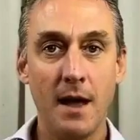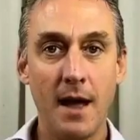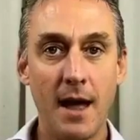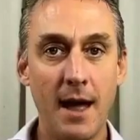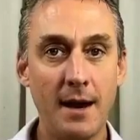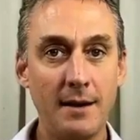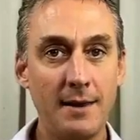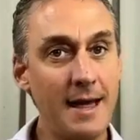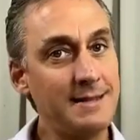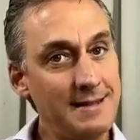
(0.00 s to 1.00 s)
And
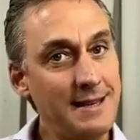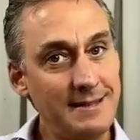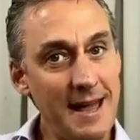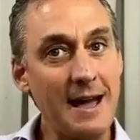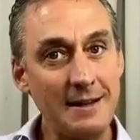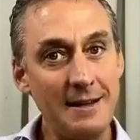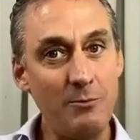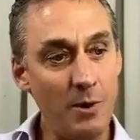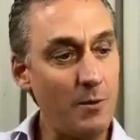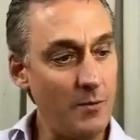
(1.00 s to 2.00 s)
that's exactly
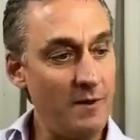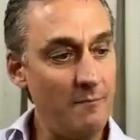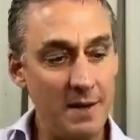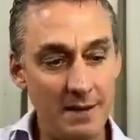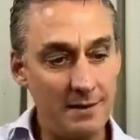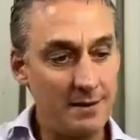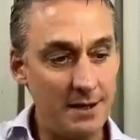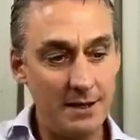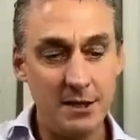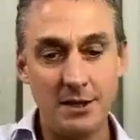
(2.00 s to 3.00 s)
what we've been
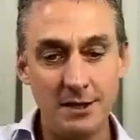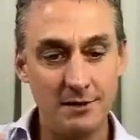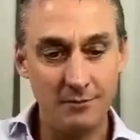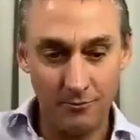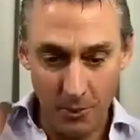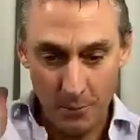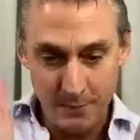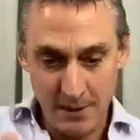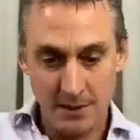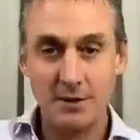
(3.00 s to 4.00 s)
conditioned, roped
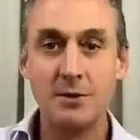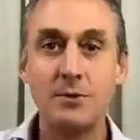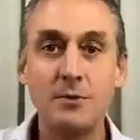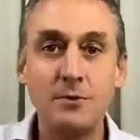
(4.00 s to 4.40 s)
into,